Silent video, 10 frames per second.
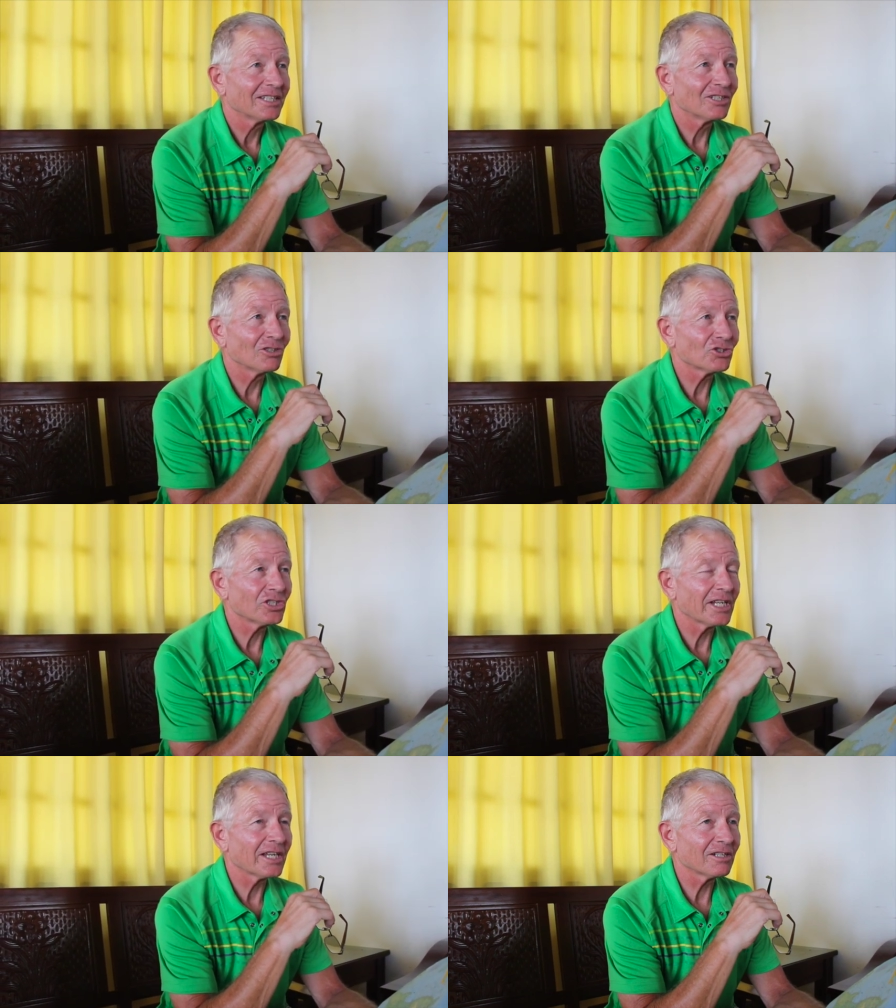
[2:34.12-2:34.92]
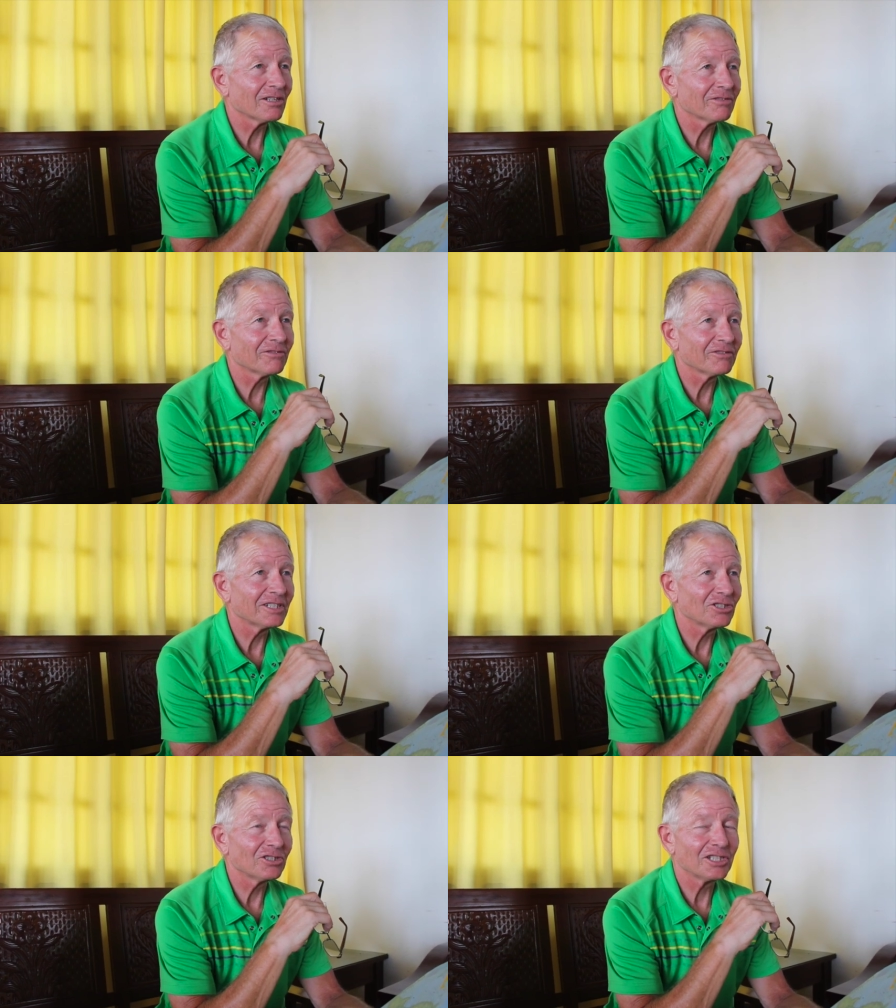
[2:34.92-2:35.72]
You know, she had enough
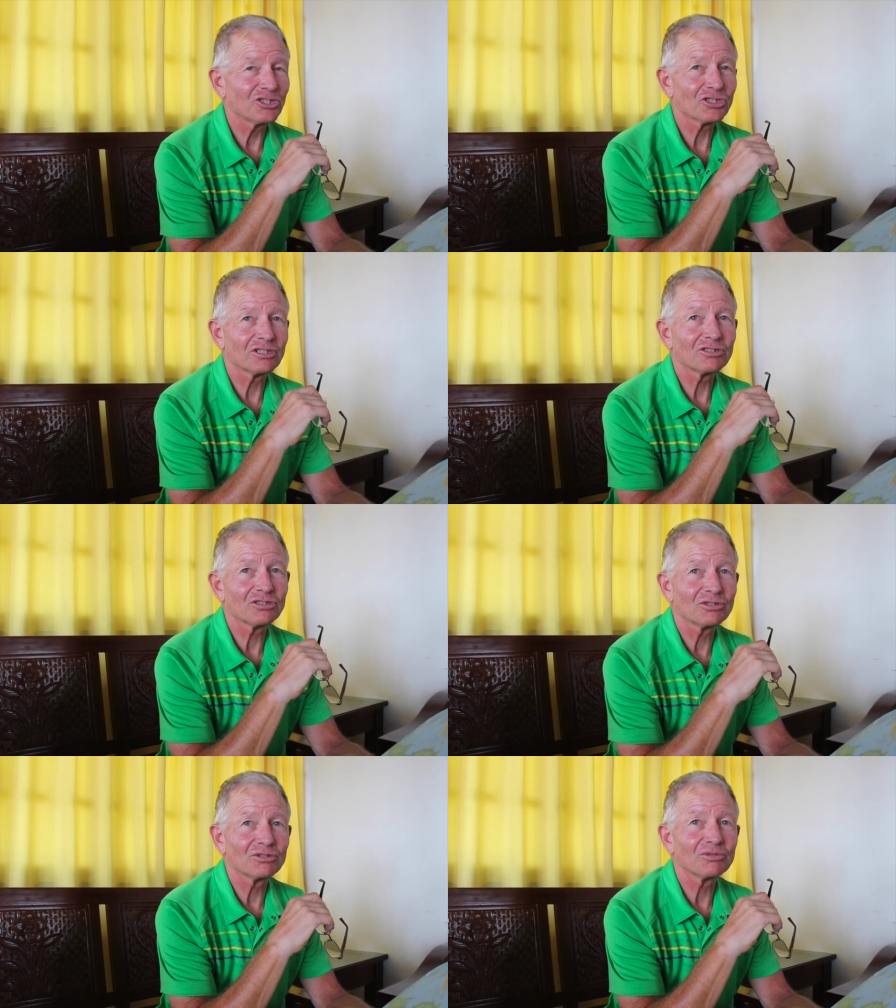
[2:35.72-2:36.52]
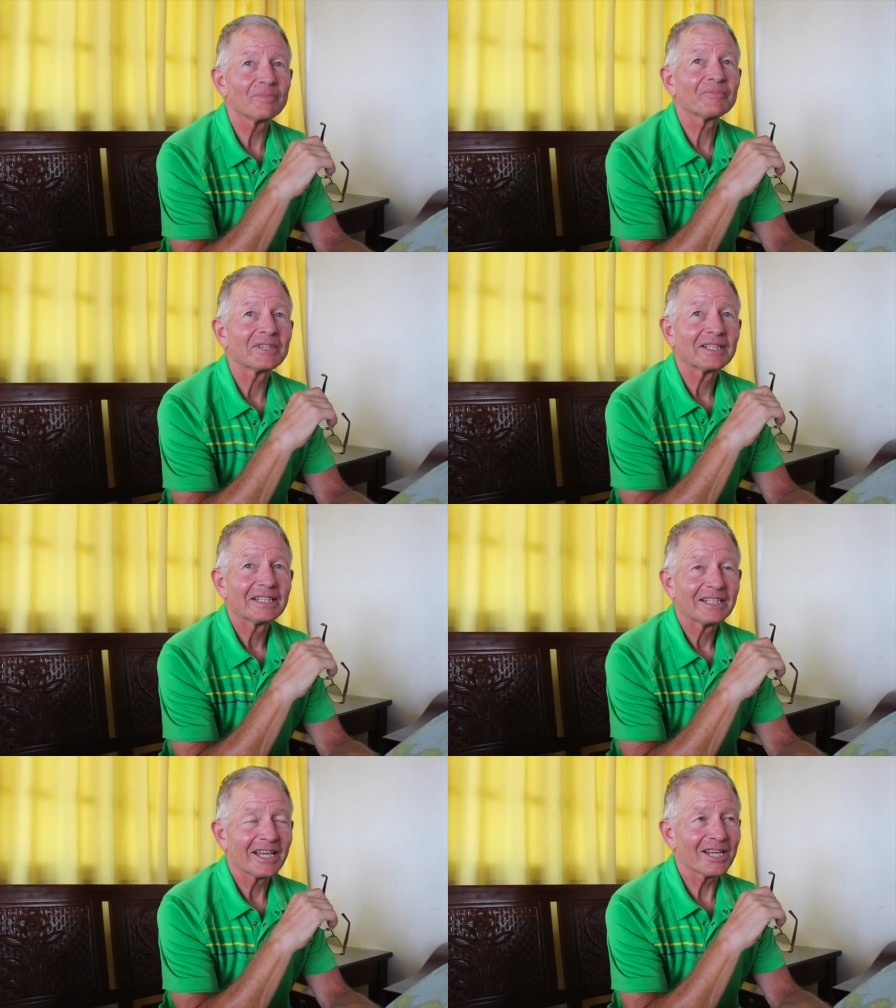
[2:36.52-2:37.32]
Indonesian to
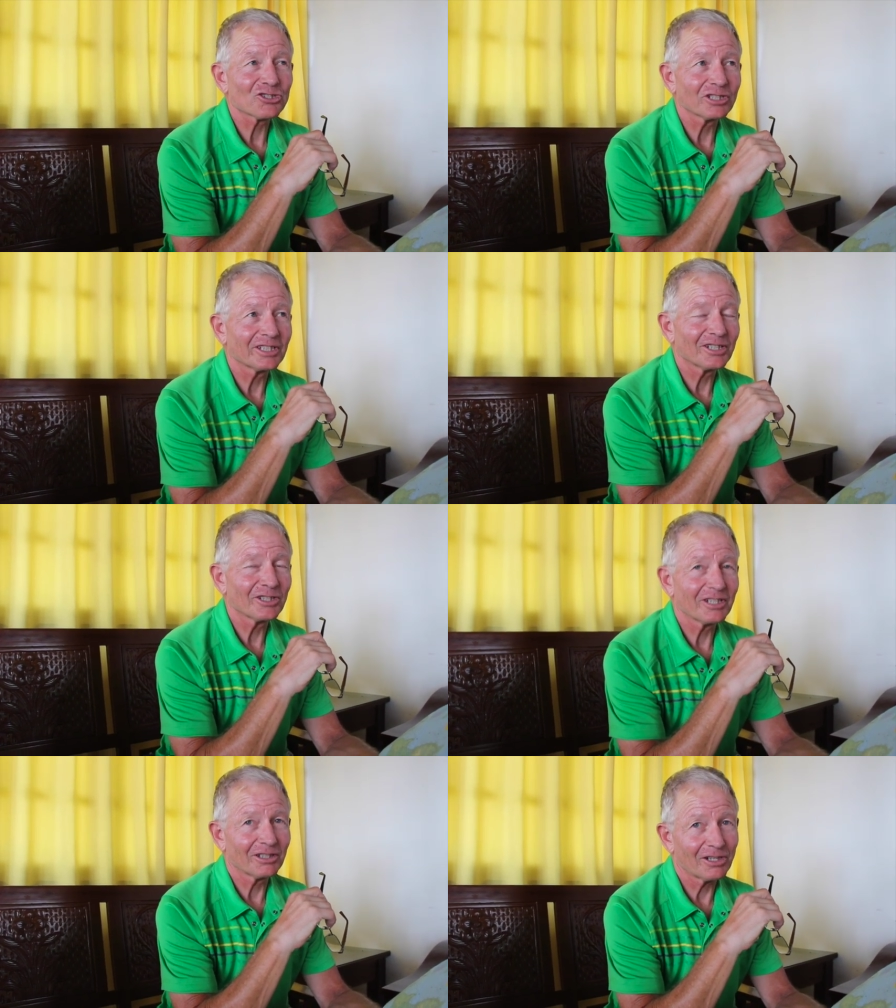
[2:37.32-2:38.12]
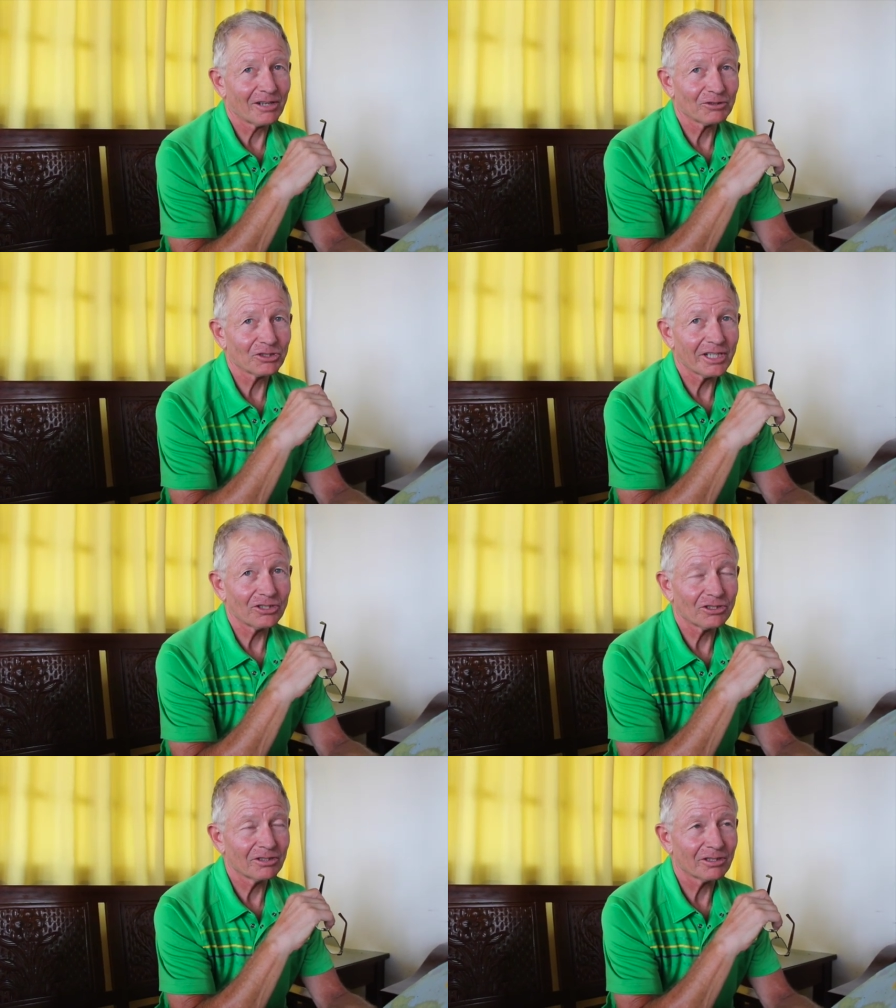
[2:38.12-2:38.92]
actually carry on
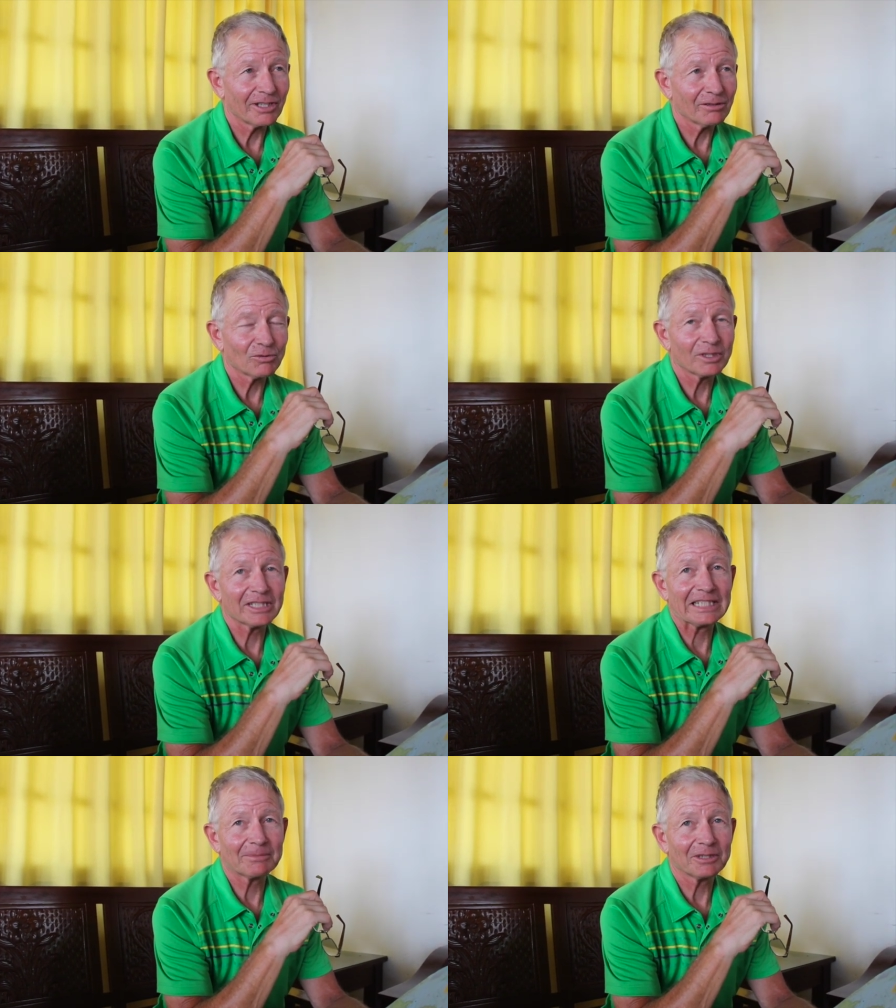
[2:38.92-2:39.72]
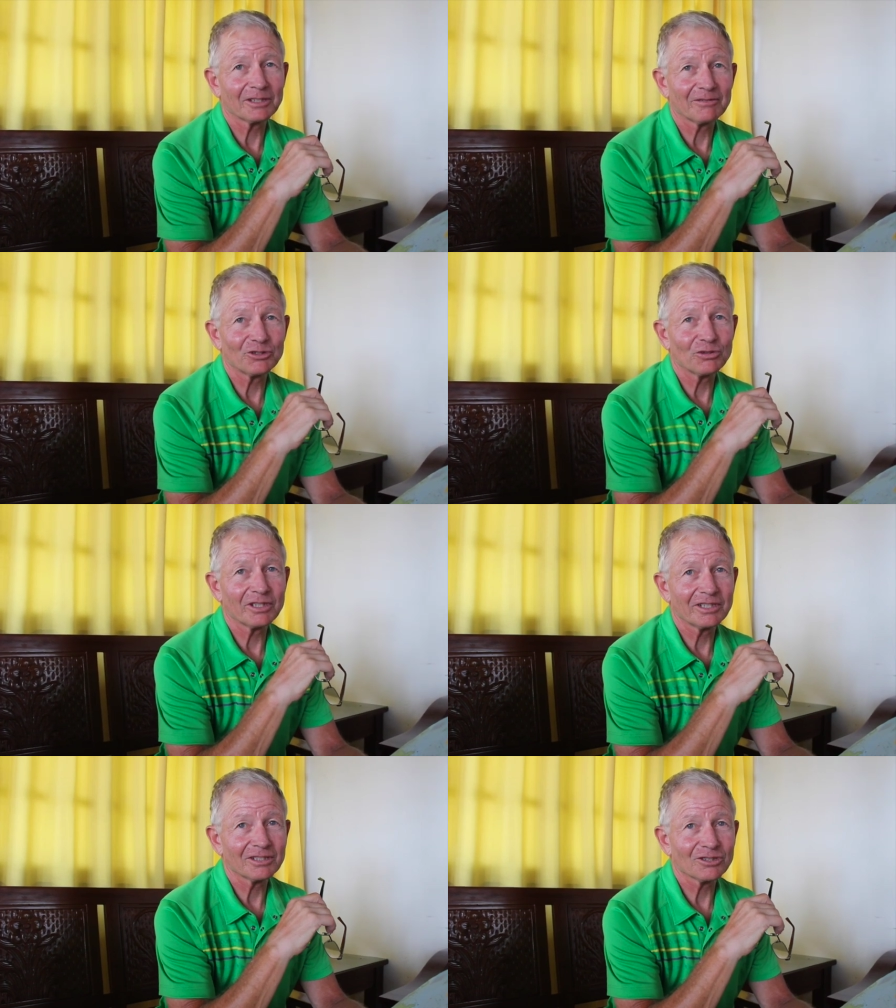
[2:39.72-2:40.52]
conversations, and everyone seemed to love doing
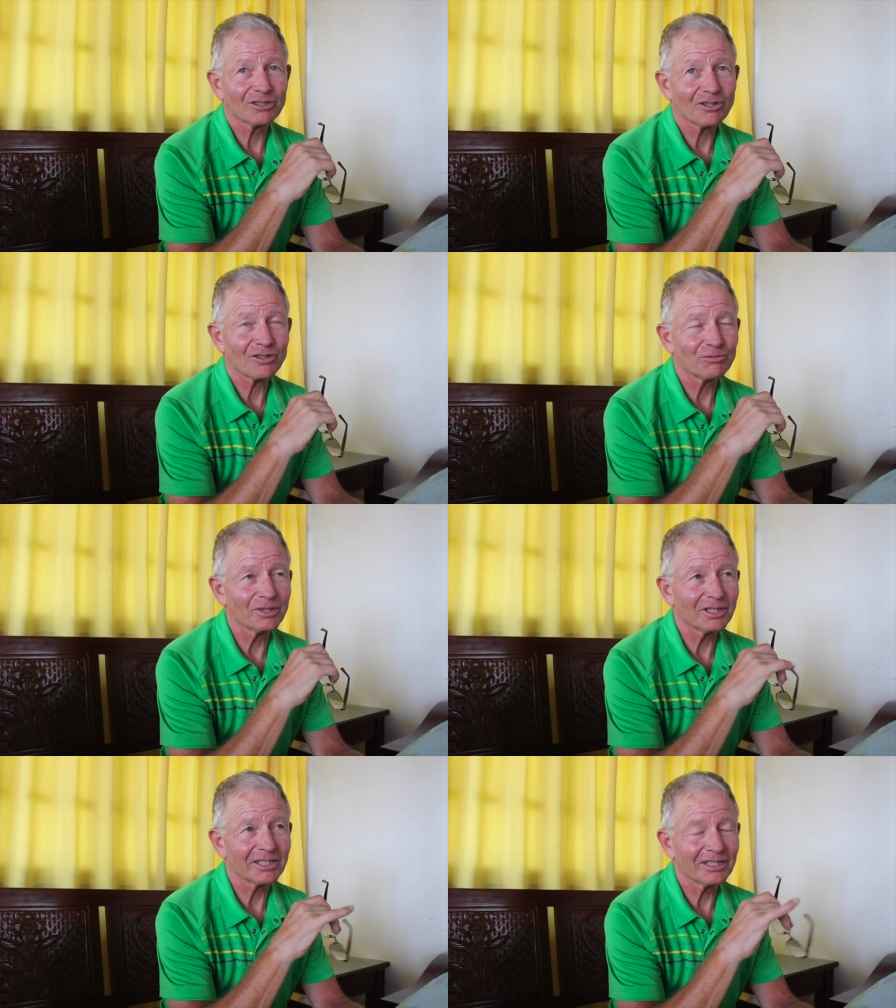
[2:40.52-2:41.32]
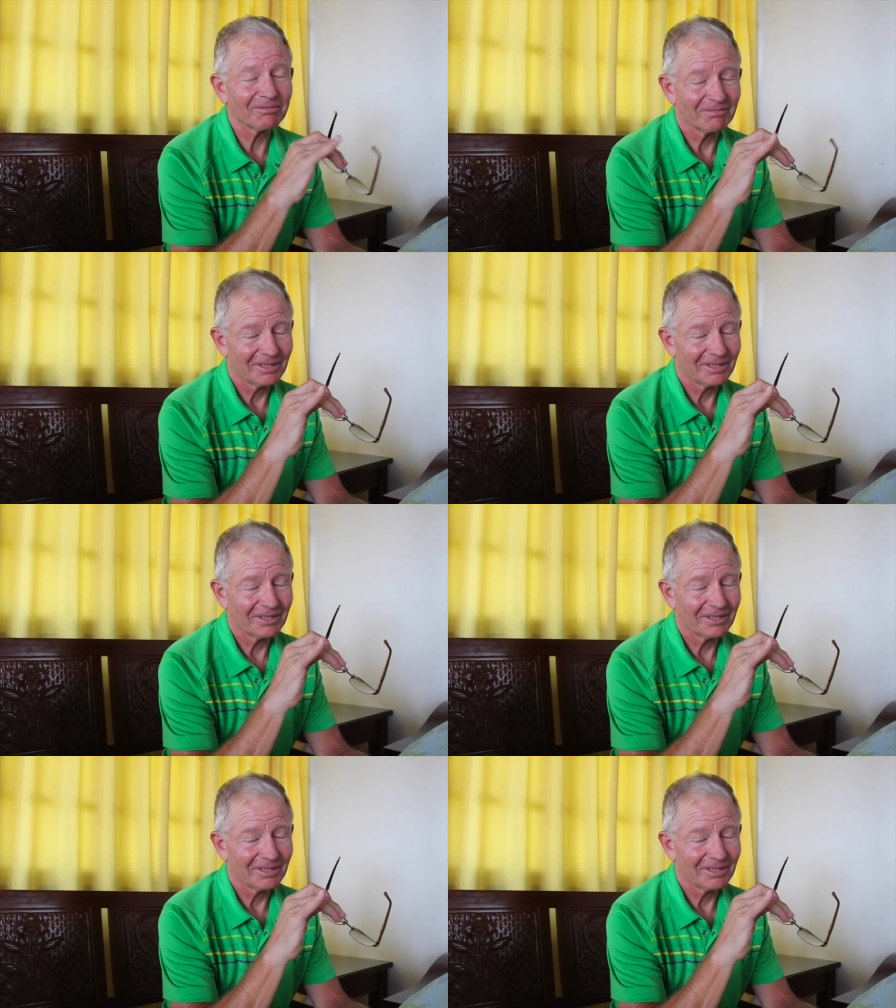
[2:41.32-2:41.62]
it. So it really